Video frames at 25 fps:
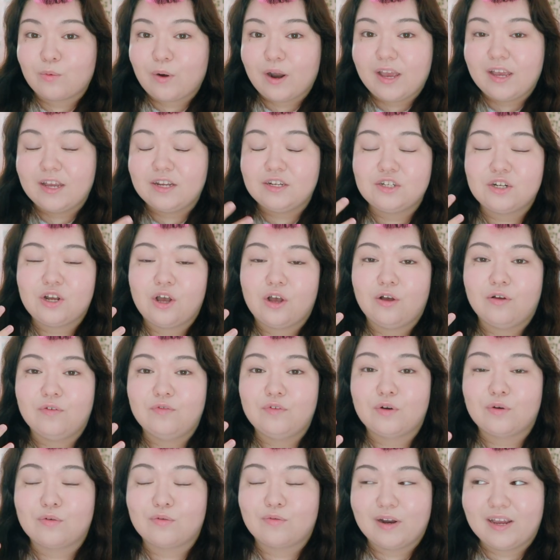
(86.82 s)
range
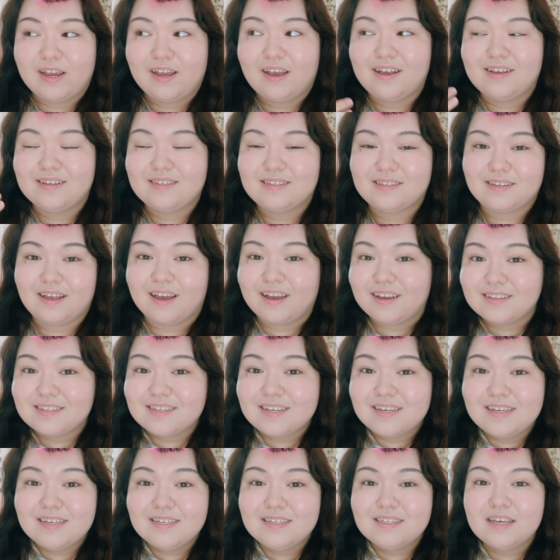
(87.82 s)
of ring
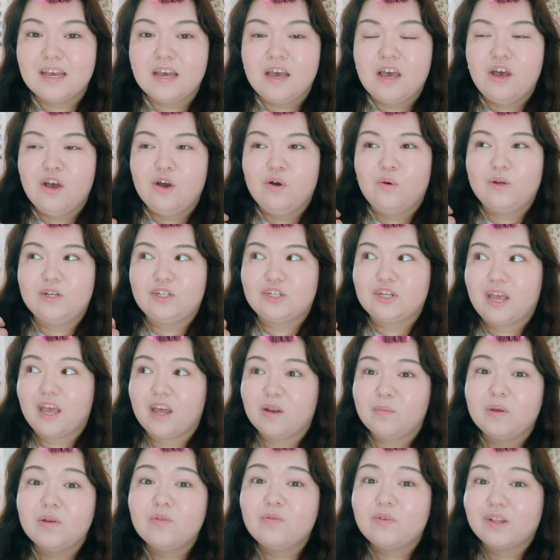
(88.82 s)
sizes, which
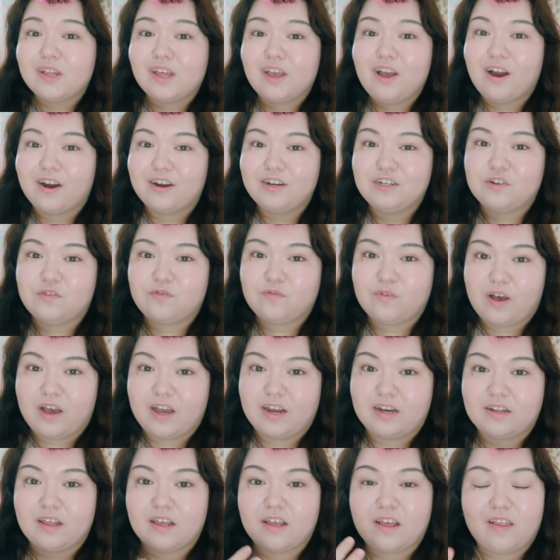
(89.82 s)
can be really hard to
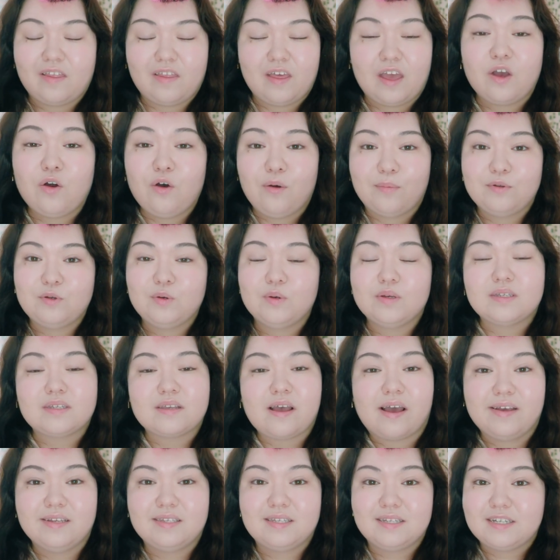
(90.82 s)
find. Like they go up to a
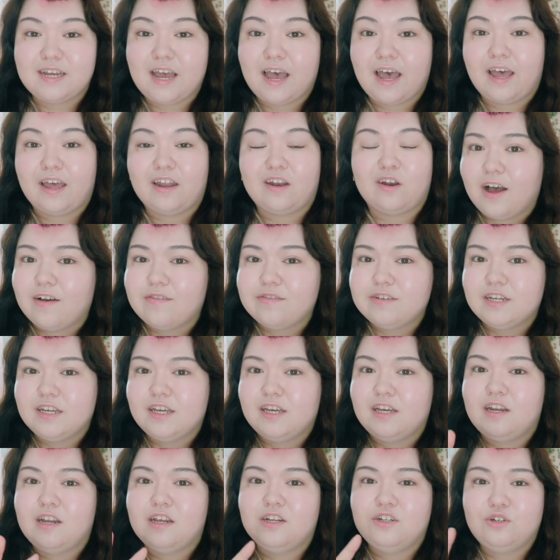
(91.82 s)
size 10.
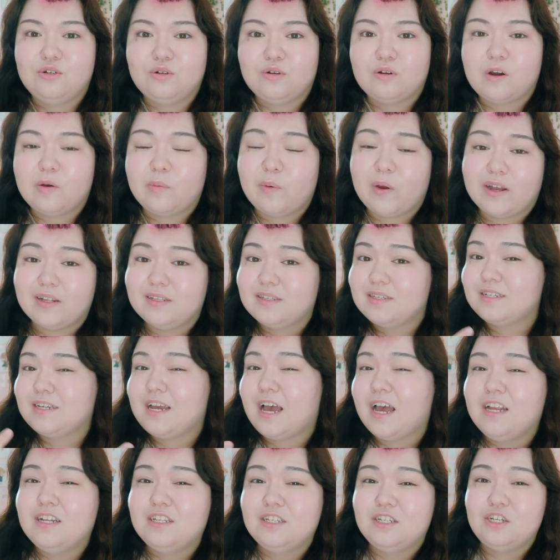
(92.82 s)
Often jewelry brands
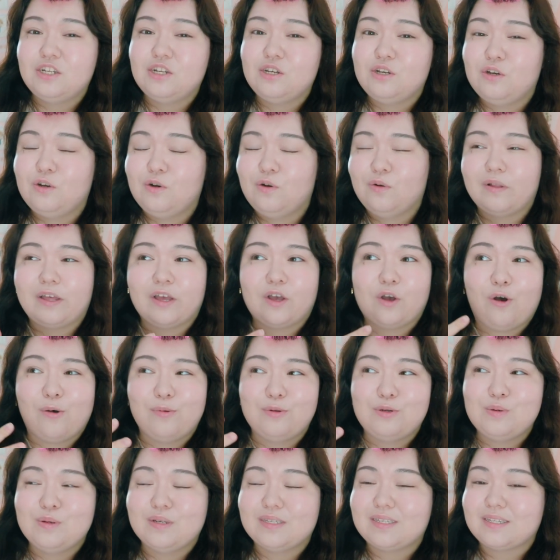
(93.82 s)
tend to like go
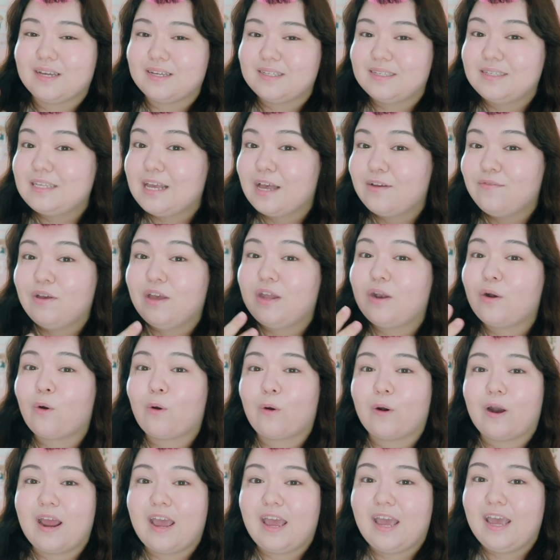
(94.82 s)
up to a size seven
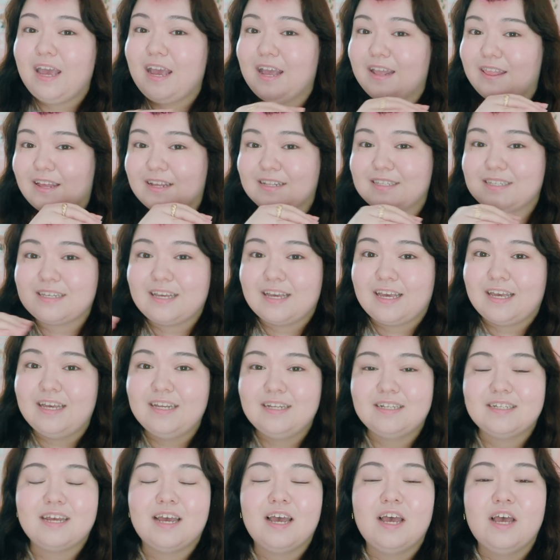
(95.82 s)
or eight and that's
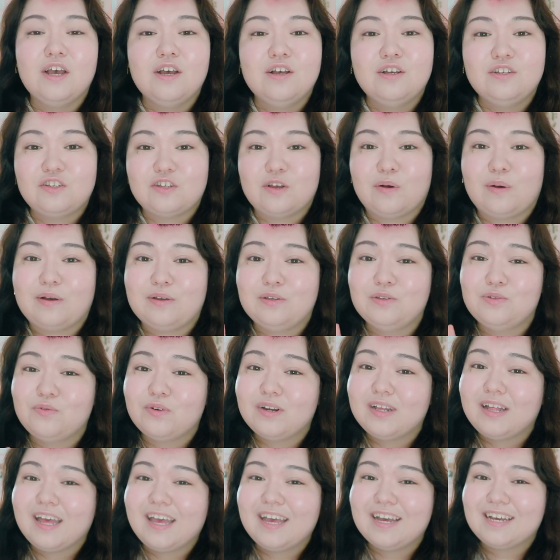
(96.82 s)
it. So I was
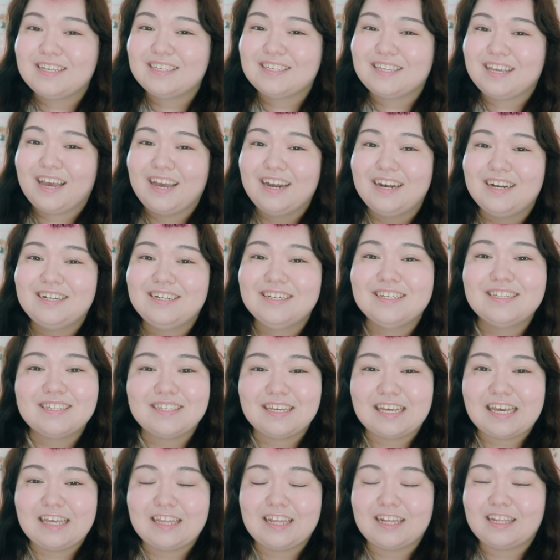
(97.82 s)
really excited to
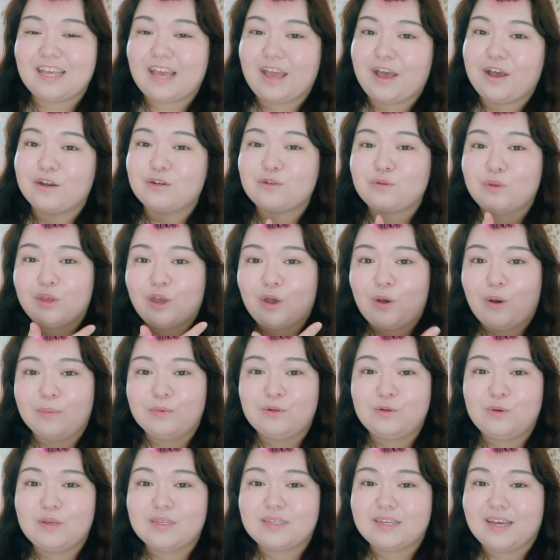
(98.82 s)
see that they actually go up
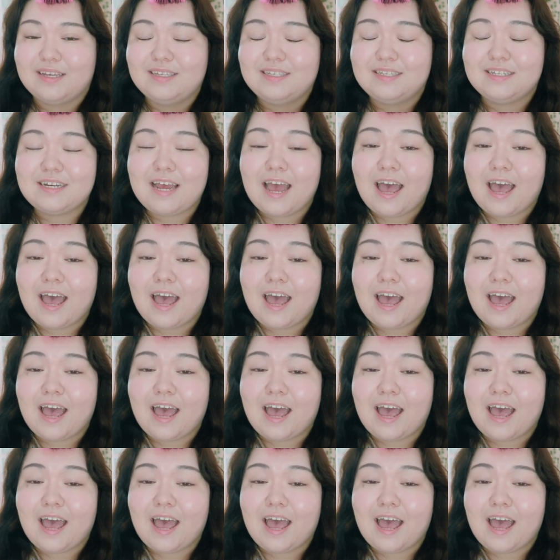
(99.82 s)
to a size